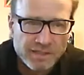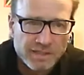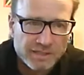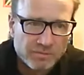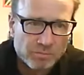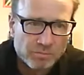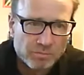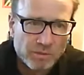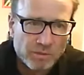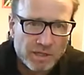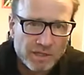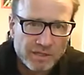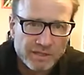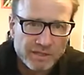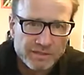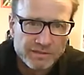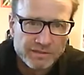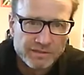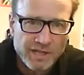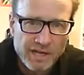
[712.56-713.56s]
as well
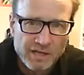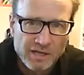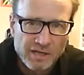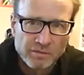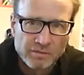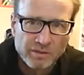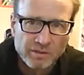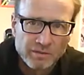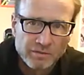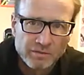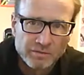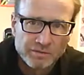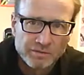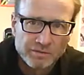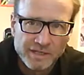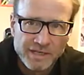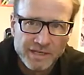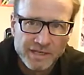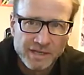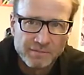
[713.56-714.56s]
as how
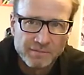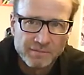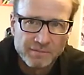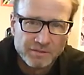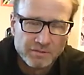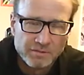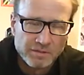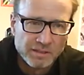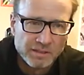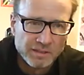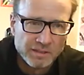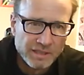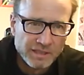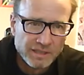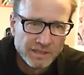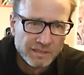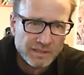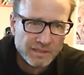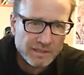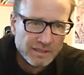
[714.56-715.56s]
aerodynamic you can get